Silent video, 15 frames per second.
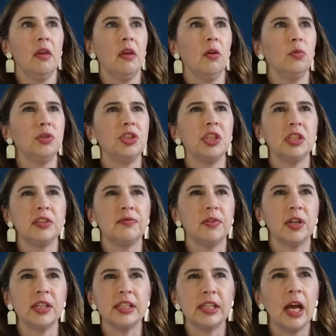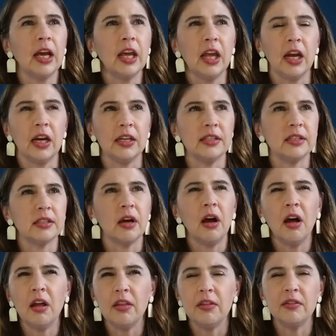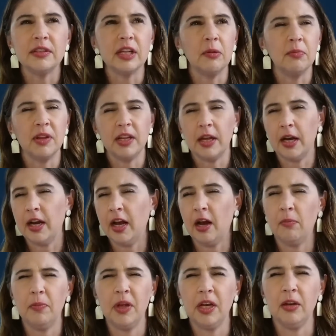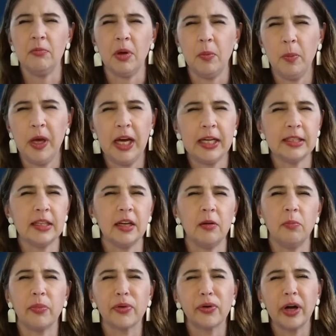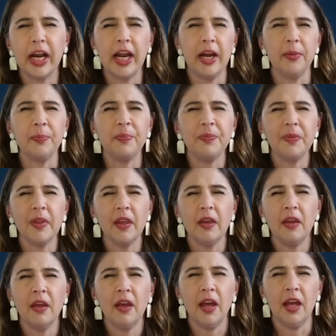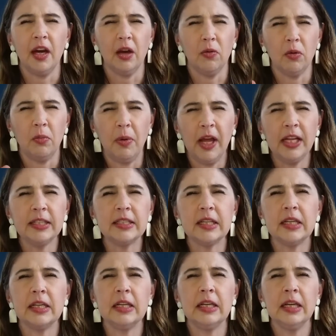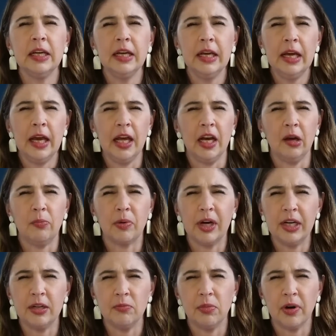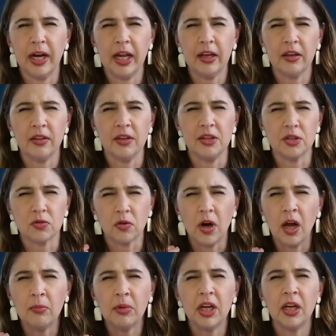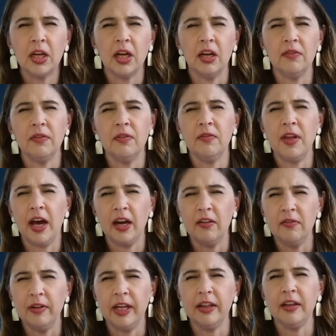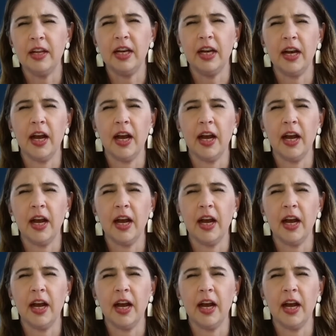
it was just for a second, I saw something that had happened in my past and I prayed and I repented and I prayed to break the trauma off of that event that had